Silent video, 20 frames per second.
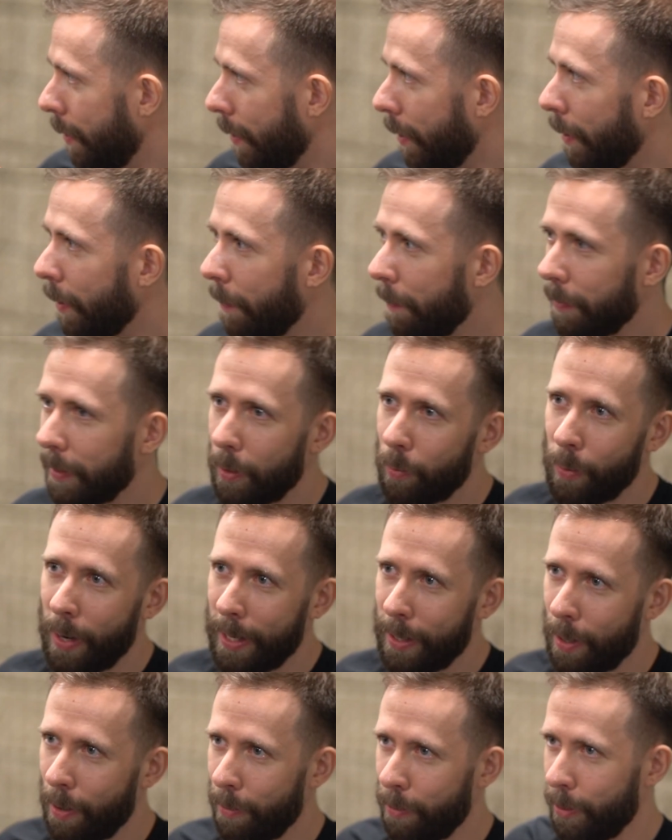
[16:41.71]

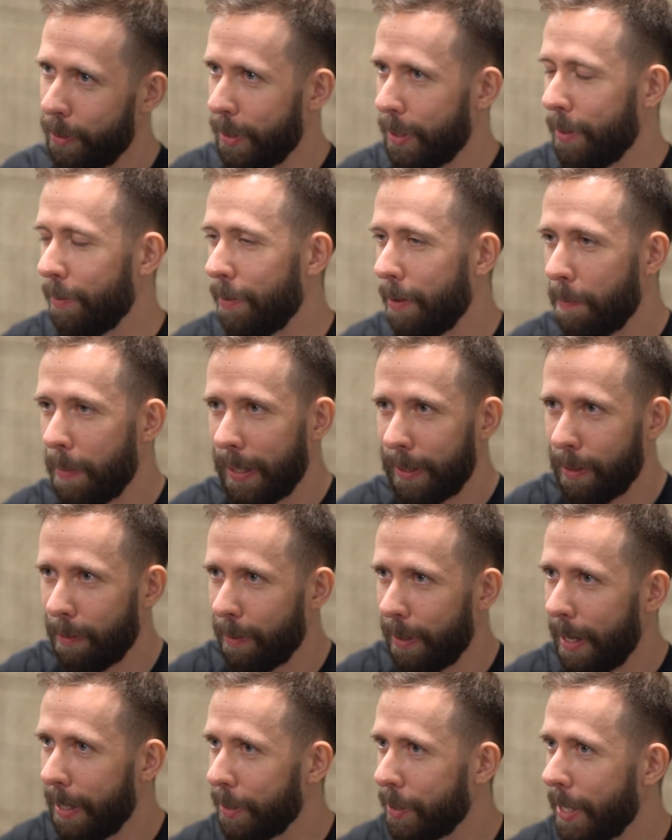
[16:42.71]
Right now, for instance, we picked up
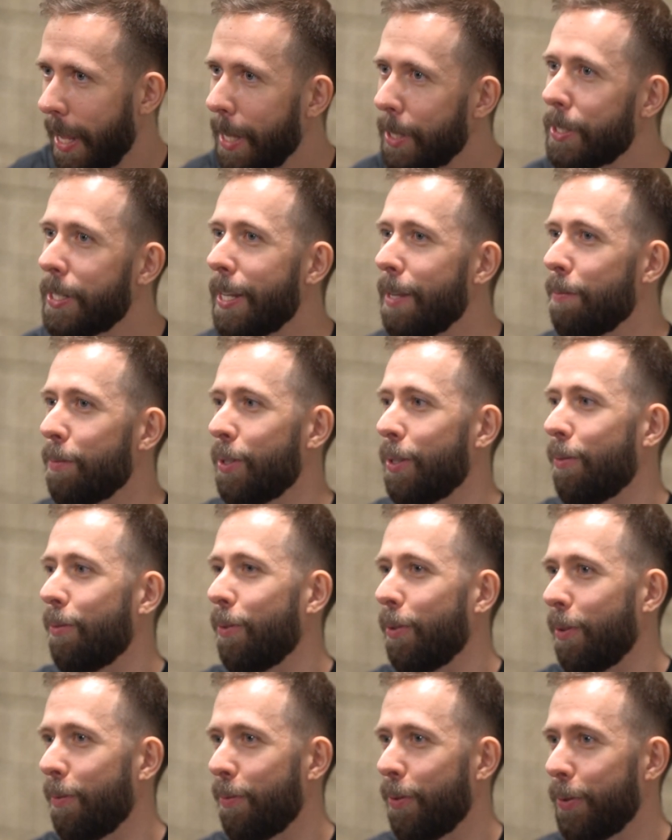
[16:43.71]
an LCS team, so
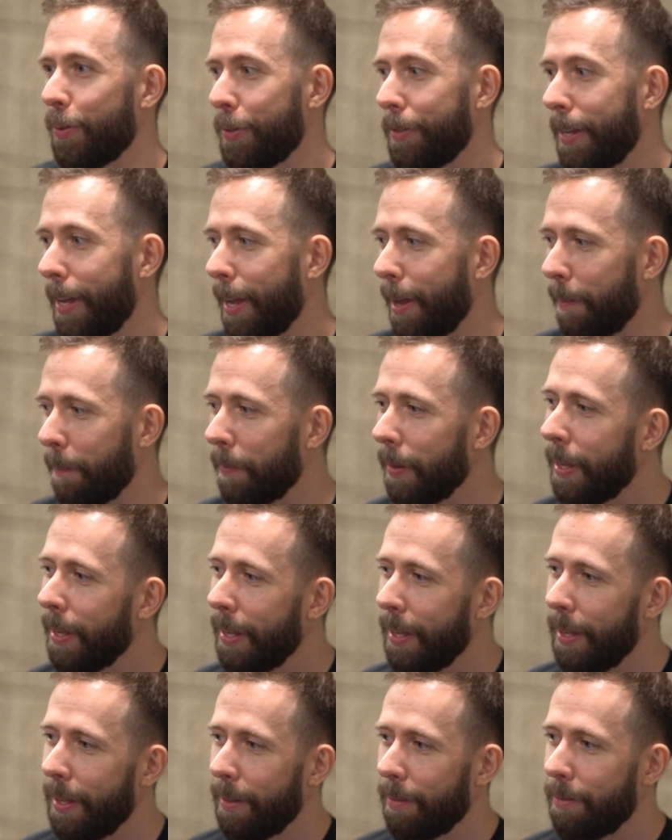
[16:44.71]
for the first time,
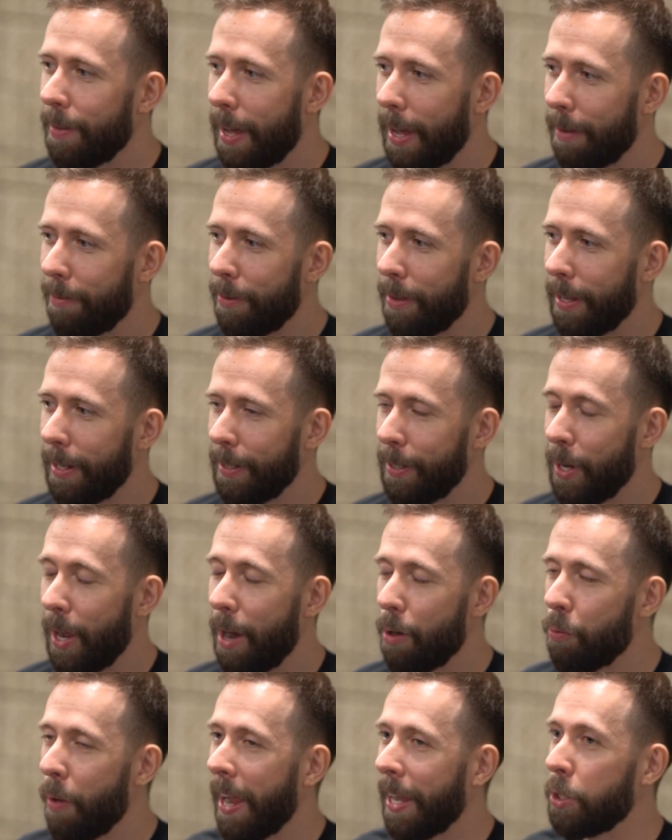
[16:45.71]
we having
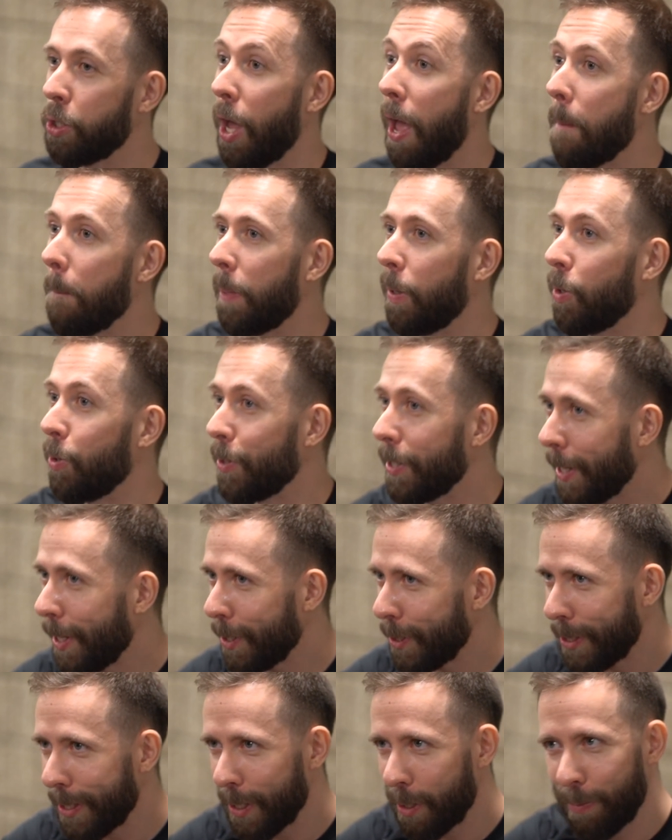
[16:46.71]
direct
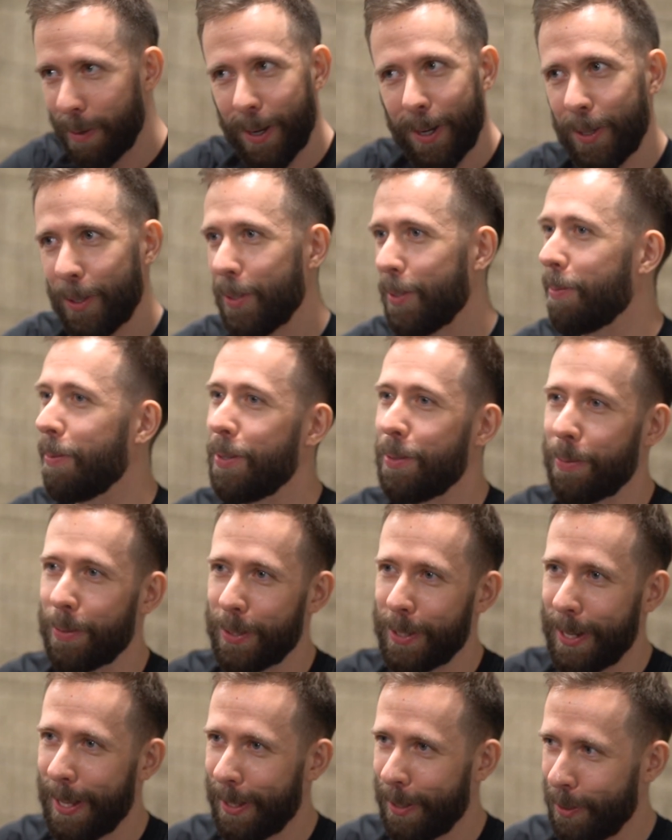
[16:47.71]
employees as players, which
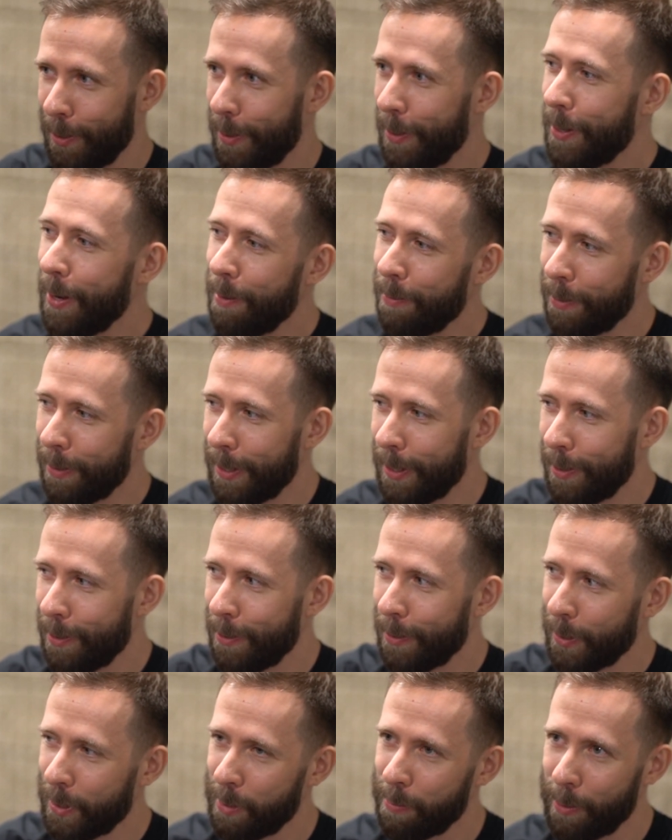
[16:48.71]
was like a definitely
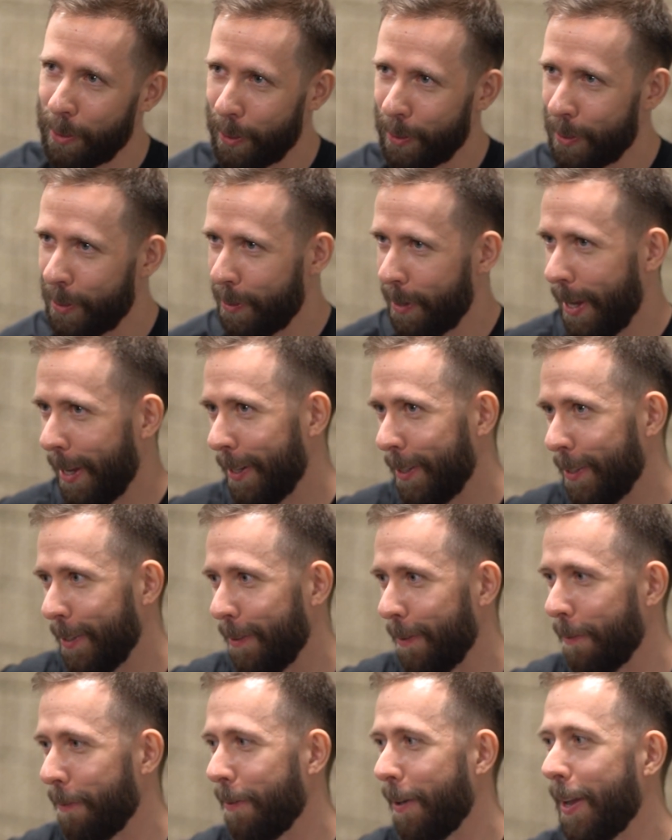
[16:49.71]
new experience trying
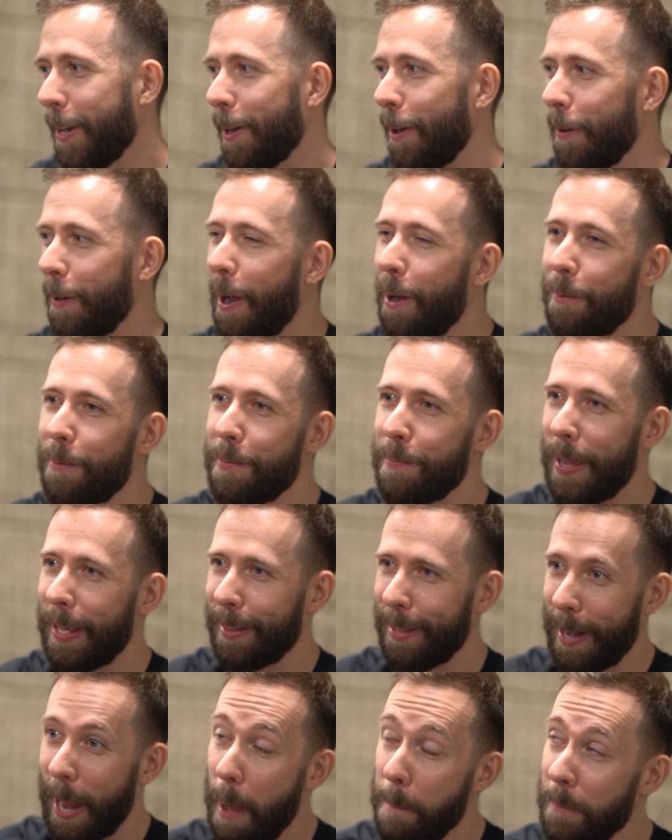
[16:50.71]
to find out how we
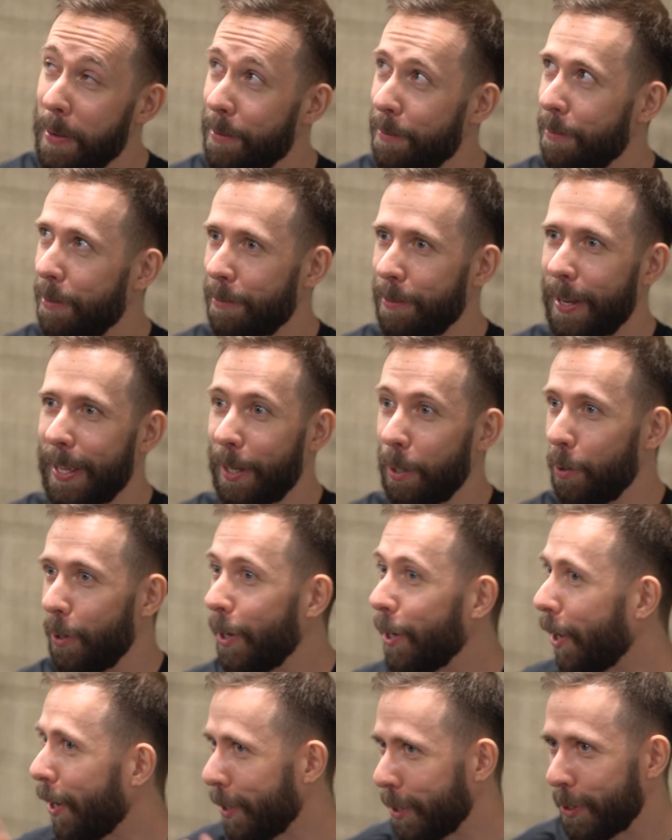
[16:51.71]
make that happen with like a
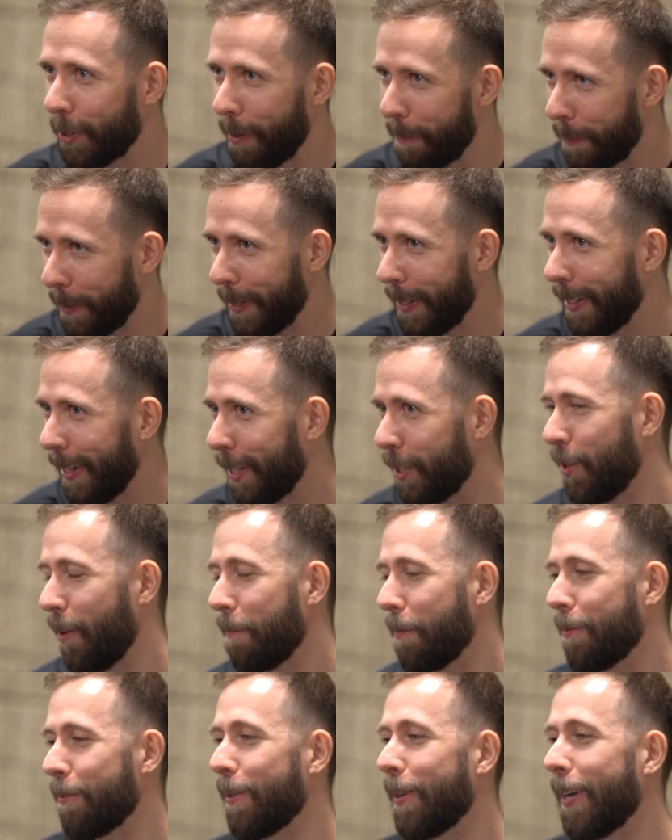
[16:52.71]
large company like
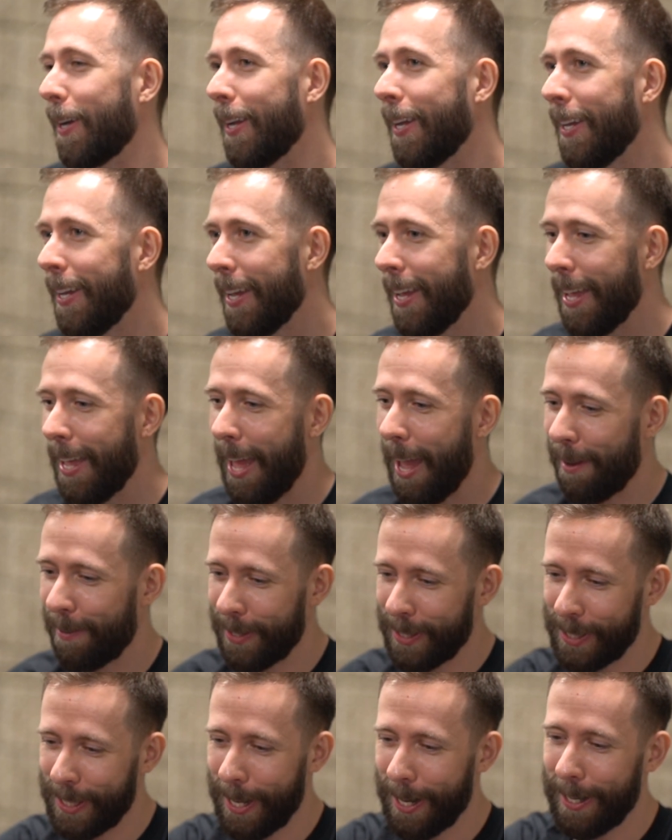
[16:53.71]
Shopify,
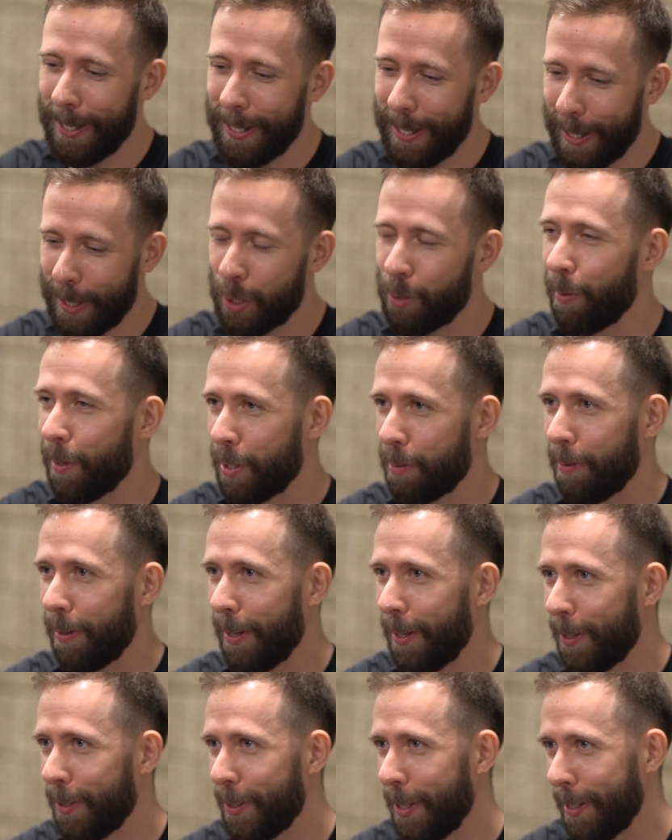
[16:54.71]
having suddenly esports
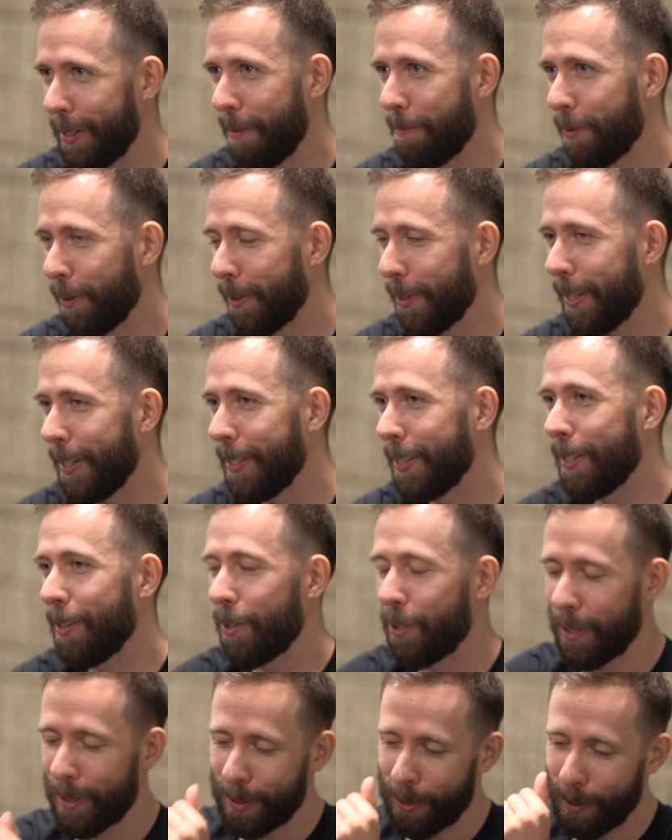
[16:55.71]
players as employees,
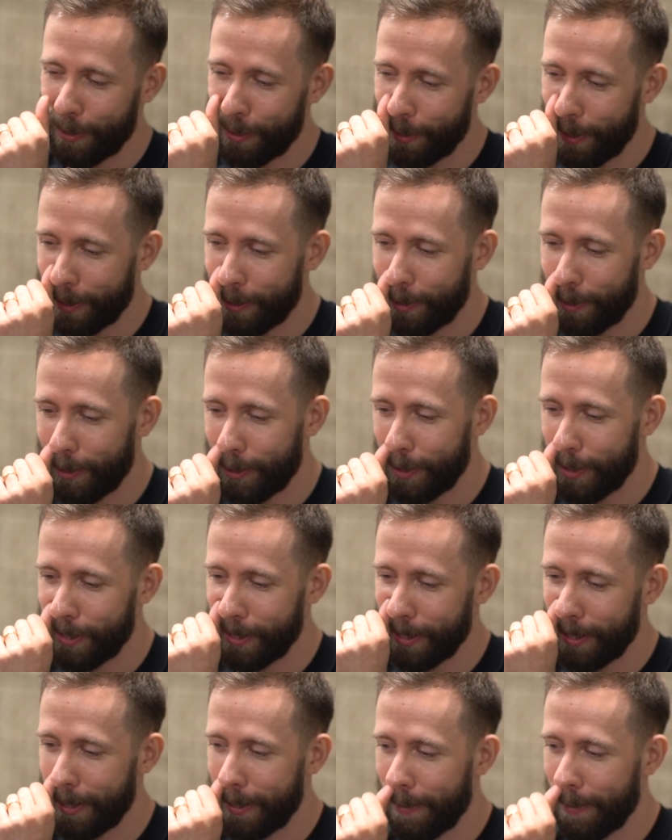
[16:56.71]
not just contractors.